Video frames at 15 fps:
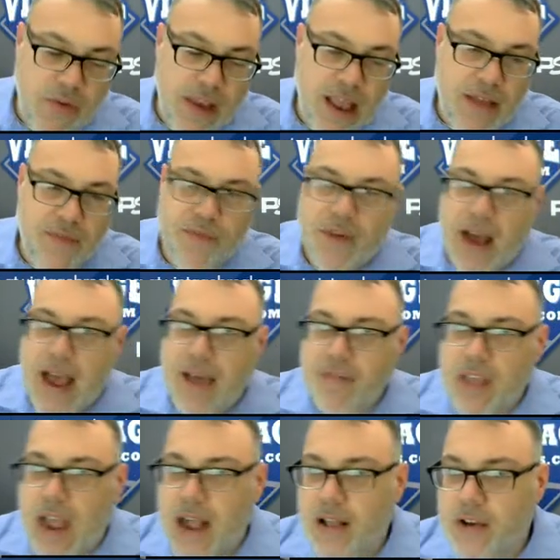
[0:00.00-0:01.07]
Don't forget,
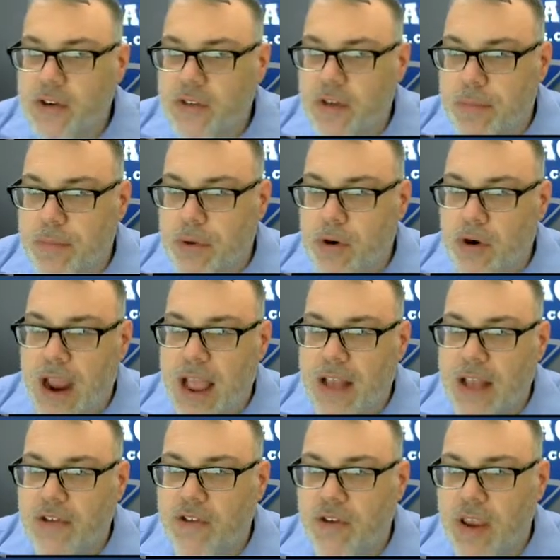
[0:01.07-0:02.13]
$5 per